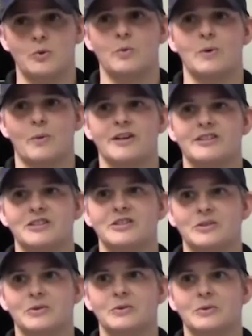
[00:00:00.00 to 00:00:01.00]
knew we wanted
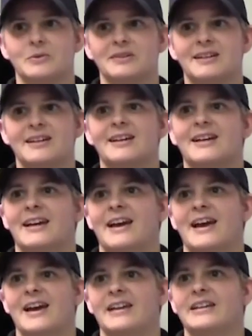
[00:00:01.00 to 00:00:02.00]
to do.
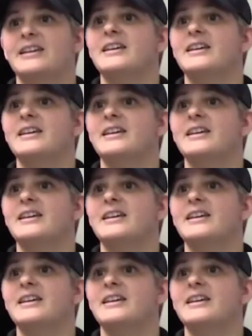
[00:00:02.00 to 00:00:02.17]
And